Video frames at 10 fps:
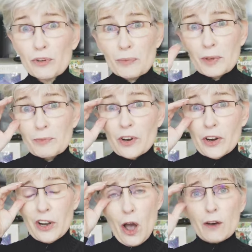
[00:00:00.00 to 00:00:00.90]
from them
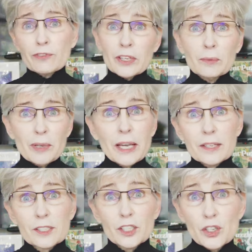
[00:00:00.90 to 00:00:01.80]
very often
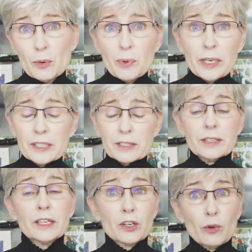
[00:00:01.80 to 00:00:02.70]
because the shipping is
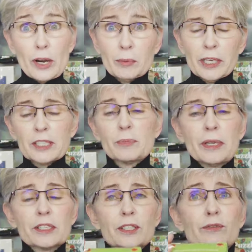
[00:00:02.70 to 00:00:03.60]
incredibly
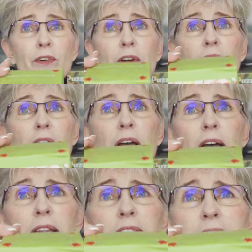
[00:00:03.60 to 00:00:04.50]
expensive.
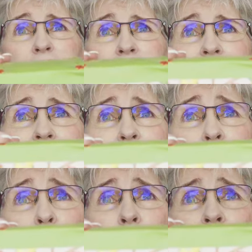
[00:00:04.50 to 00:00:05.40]
This
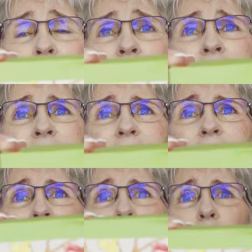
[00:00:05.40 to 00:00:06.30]
last one
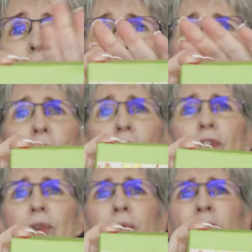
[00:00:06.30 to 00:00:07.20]
that I want to show
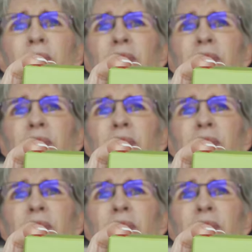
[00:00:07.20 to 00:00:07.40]
you